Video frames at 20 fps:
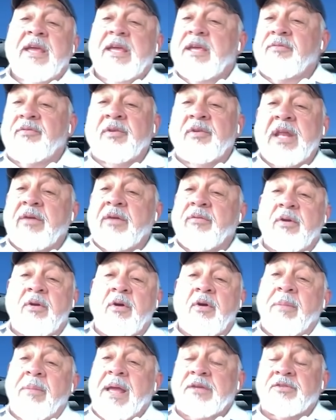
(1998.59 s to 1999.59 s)
If you never
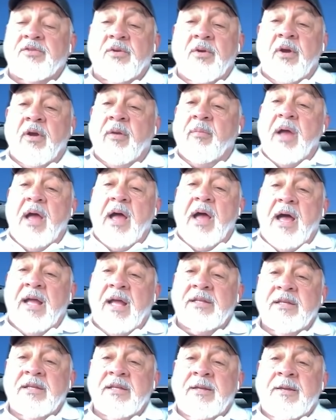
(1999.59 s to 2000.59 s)
go master arm hot,